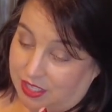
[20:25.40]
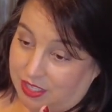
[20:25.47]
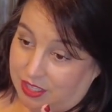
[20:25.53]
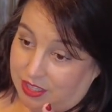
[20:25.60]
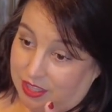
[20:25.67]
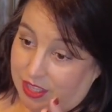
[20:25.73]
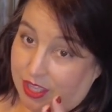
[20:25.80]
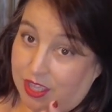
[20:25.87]

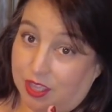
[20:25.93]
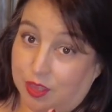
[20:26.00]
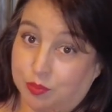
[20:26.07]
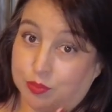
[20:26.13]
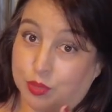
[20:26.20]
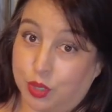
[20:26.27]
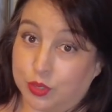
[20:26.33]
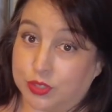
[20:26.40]
the
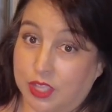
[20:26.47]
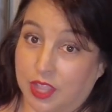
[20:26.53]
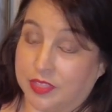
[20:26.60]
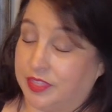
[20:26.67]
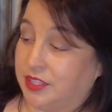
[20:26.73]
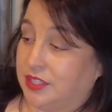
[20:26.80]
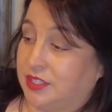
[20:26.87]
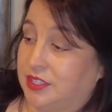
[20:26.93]
pros on
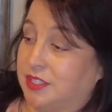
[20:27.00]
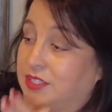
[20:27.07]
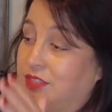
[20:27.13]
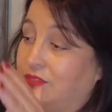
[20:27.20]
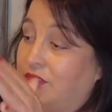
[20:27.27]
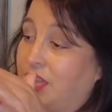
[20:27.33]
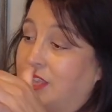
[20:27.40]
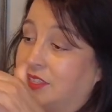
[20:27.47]
this is the
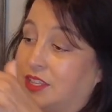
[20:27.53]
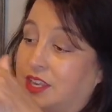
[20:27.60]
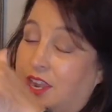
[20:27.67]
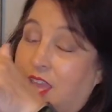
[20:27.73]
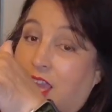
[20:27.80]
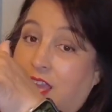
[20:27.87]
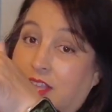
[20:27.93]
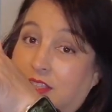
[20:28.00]
fact that it
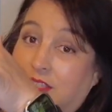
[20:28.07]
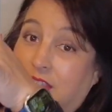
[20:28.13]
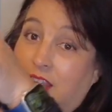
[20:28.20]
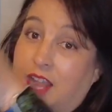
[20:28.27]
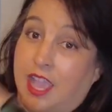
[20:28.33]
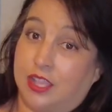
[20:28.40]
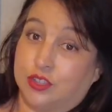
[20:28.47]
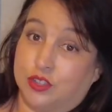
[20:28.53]
has an
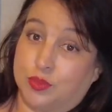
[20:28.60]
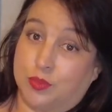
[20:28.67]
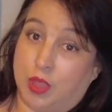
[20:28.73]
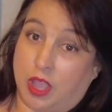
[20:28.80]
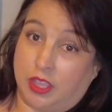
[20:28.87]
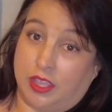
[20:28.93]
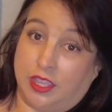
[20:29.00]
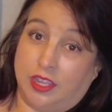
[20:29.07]
extra
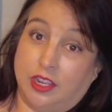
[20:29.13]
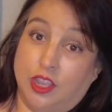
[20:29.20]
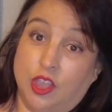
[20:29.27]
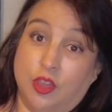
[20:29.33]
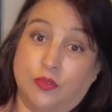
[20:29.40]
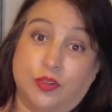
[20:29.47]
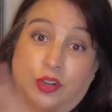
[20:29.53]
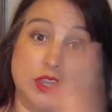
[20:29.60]
pocket
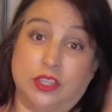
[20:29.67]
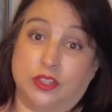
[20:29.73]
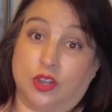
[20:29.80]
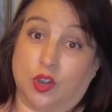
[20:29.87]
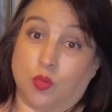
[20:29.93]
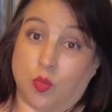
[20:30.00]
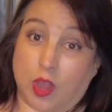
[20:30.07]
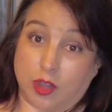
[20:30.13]
for either
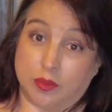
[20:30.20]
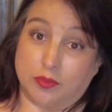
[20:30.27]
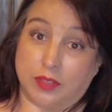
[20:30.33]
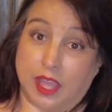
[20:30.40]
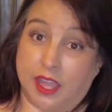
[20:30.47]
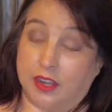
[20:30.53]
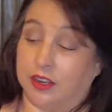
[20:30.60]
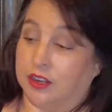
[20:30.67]
a water
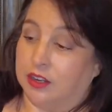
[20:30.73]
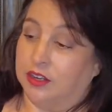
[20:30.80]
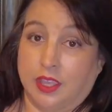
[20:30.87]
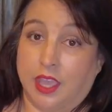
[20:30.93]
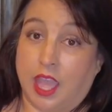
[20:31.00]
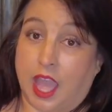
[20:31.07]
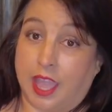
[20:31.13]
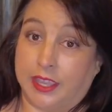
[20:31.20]
bladder.
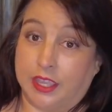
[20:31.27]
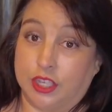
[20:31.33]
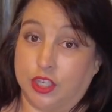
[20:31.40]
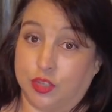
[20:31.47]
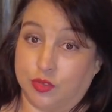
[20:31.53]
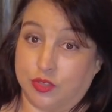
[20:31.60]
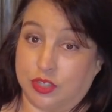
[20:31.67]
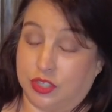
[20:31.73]
I can
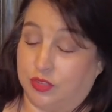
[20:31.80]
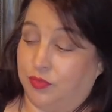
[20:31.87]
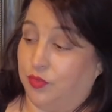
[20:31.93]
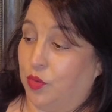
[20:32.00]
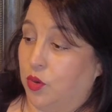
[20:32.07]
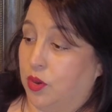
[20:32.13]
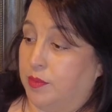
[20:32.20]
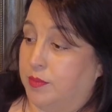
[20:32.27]
use it
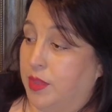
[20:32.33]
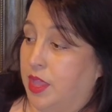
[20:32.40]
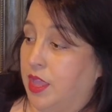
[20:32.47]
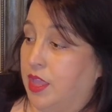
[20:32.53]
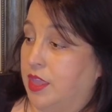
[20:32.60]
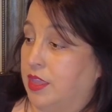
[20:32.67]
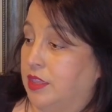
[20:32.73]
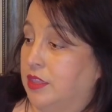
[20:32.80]
for
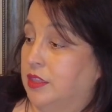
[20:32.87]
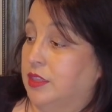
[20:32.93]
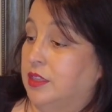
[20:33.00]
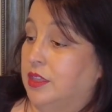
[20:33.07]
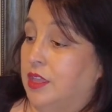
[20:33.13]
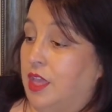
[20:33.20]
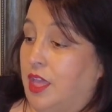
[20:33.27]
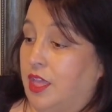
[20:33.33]
my
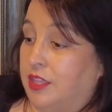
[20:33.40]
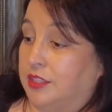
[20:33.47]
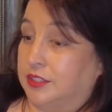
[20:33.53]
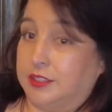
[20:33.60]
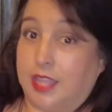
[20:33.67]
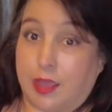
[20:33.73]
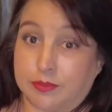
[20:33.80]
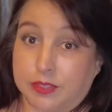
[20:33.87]

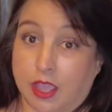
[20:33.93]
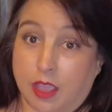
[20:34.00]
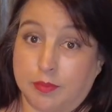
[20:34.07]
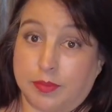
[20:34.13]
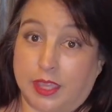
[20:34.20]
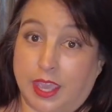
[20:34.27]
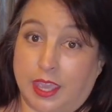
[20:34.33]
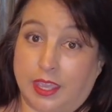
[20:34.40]
laptop
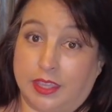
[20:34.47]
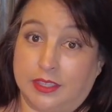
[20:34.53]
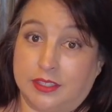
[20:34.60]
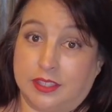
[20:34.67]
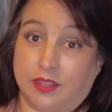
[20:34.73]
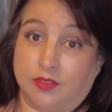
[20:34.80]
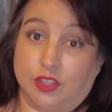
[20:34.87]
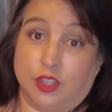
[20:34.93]

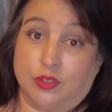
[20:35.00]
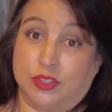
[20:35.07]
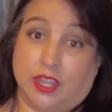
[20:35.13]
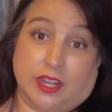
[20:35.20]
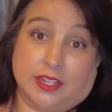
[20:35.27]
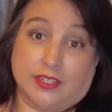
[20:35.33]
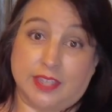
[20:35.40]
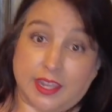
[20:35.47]
case, even though it's
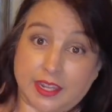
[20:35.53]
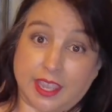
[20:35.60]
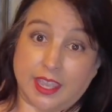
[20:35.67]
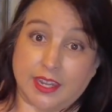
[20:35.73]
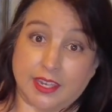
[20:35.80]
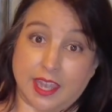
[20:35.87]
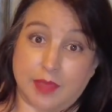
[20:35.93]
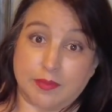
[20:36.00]
not a
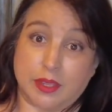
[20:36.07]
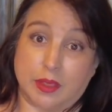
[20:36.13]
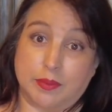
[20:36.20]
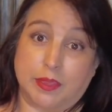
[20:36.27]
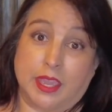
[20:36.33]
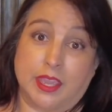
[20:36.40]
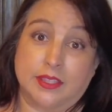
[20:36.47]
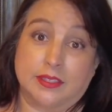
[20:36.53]
dedicated laptop
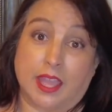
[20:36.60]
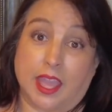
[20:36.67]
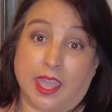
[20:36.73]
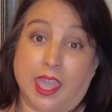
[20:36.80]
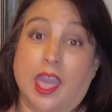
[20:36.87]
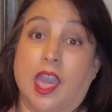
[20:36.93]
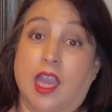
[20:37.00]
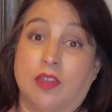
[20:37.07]
case. I
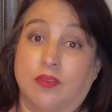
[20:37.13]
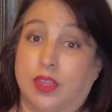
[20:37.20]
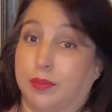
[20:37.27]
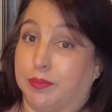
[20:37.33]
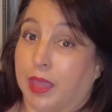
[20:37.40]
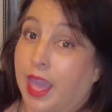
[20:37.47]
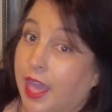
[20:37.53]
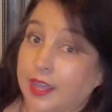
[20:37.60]
have a
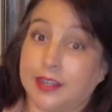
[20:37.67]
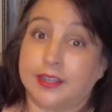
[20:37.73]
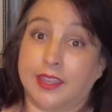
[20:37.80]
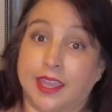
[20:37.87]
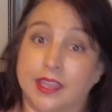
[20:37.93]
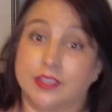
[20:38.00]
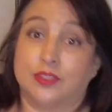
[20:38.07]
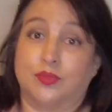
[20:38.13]
padded
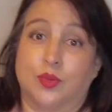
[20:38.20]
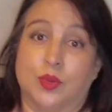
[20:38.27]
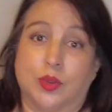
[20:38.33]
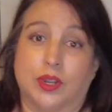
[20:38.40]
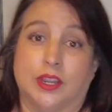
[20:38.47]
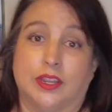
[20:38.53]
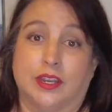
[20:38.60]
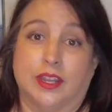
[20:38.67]
case
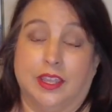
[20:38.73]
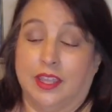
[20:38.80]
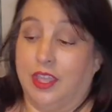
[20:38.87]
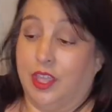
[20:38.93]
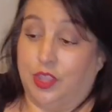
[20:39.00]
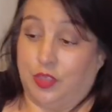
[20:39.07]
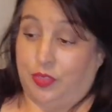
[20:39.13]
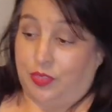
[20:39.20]
for it,
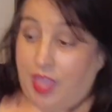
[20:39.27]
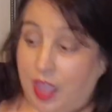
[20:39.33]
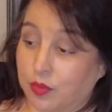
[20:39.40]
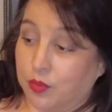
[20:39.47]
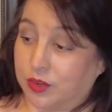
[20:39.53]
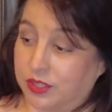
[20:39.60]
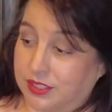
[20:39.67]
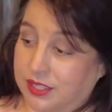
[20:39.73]
so that
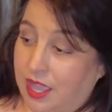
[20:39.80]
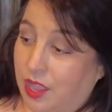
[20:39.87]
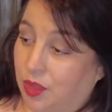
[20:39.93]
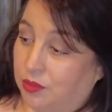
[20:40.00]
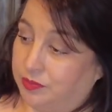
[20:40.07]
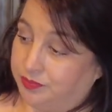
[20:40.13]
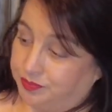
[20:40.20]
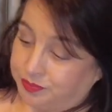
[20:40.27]
works out.